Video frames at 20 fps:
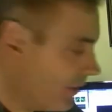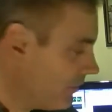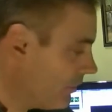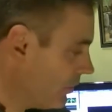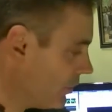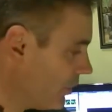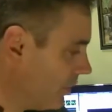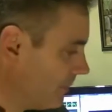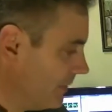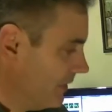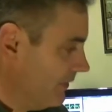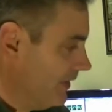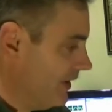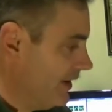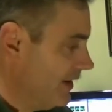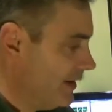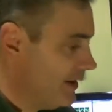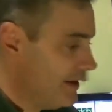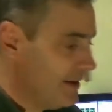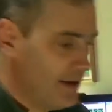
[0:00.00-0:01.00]
I've got a copy of it
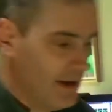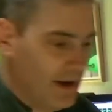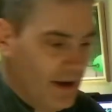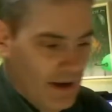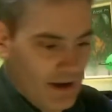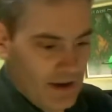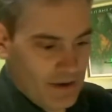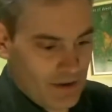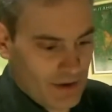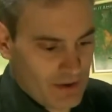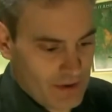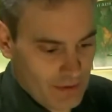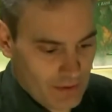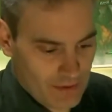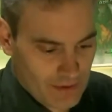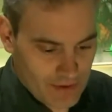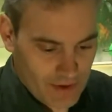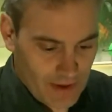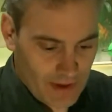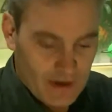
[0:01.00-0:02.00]
here, just so you
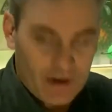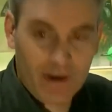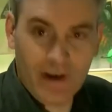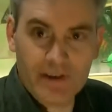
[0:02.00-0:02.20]
can see.